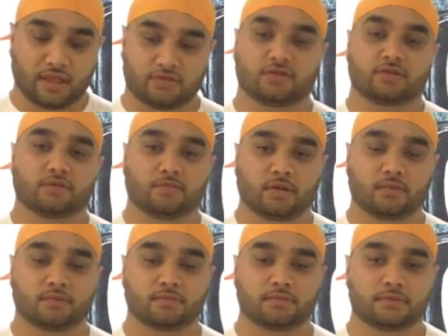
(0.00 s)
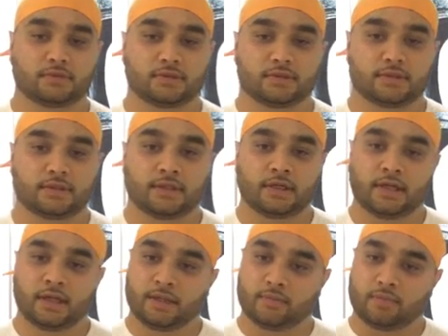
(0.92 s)
There's another problem.
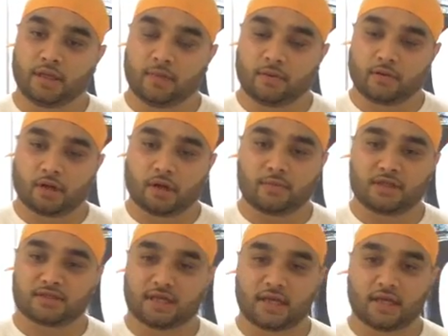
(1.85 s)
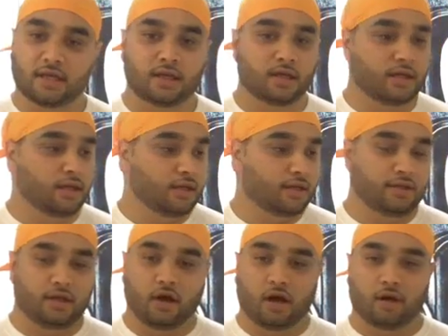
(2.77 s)
People coming saying
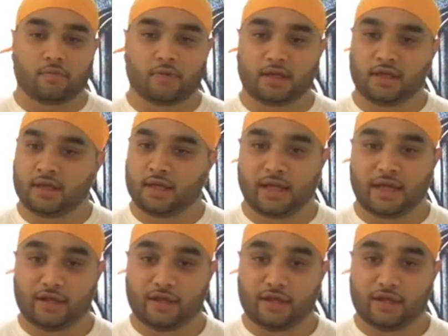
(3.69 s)
the army,